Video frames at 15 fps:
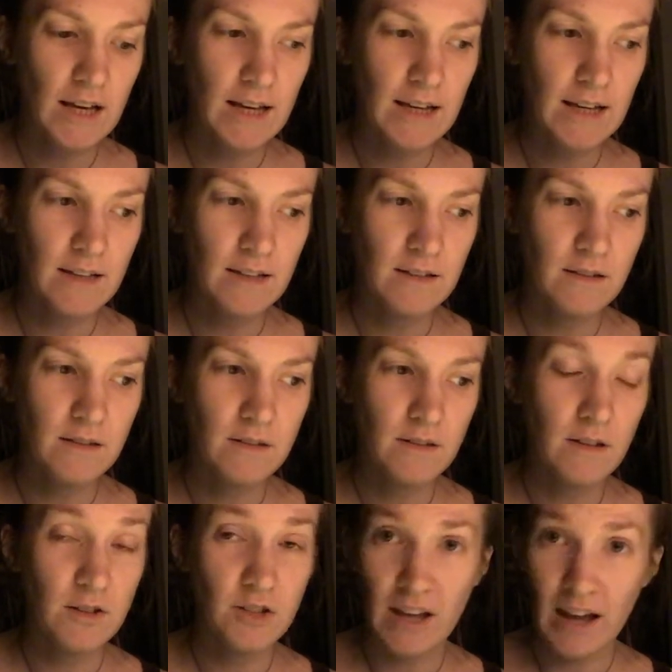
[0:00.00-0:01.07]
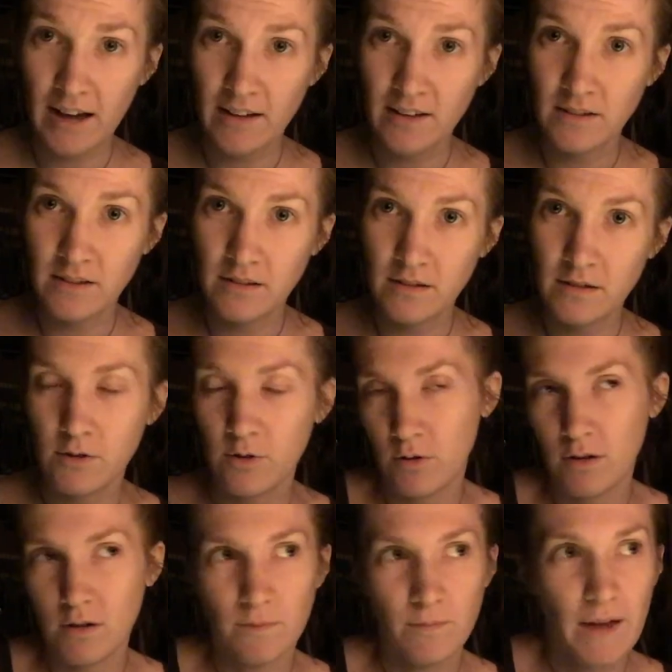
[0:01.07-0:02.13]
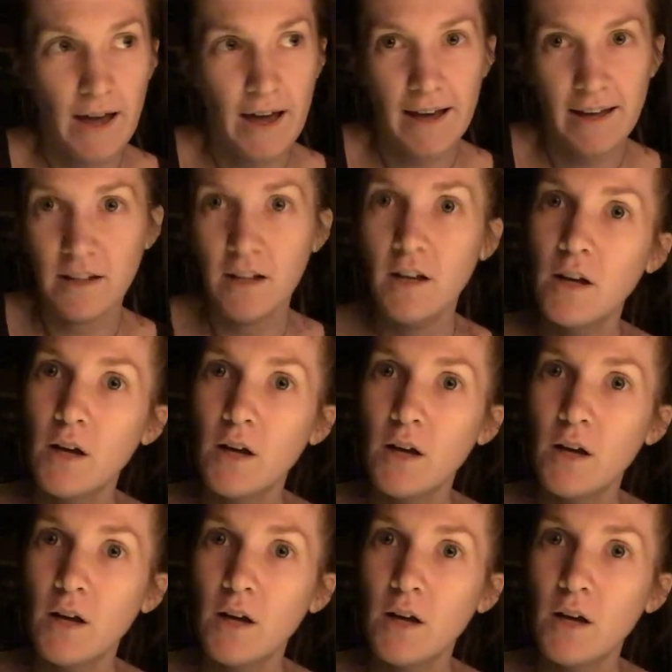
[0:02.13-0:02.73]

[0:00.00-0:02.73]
is she has or had